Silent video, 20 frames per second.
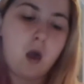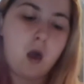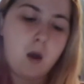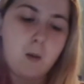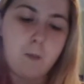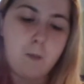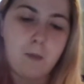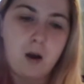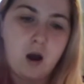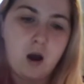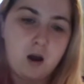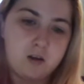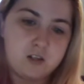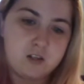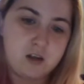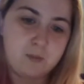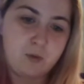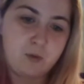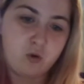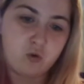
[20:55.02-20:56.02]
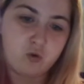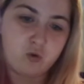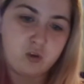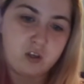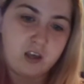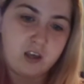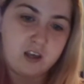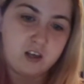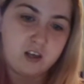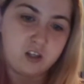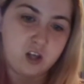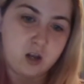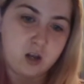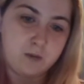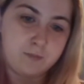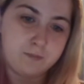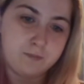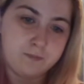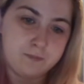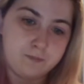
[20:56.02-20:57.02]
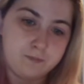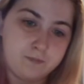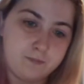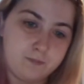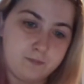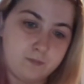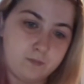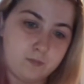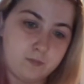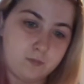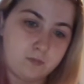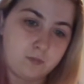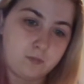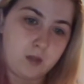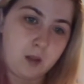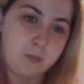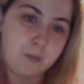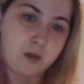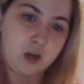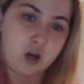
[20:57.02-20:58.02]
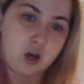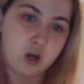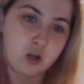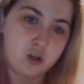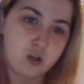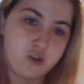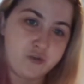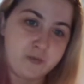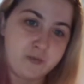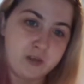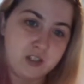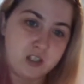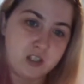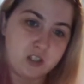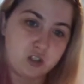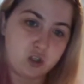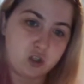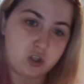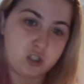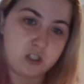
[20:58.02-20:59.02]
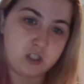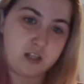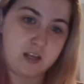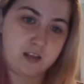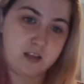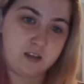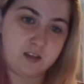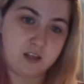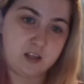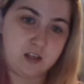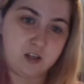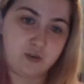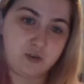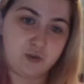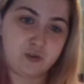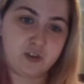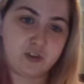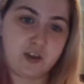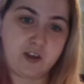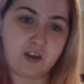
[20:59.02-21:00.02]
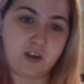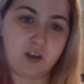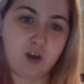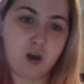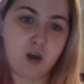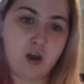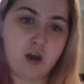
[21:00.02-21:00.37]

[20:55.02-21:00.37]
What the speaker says: But I'm not going to get it done because my sister said that it looks like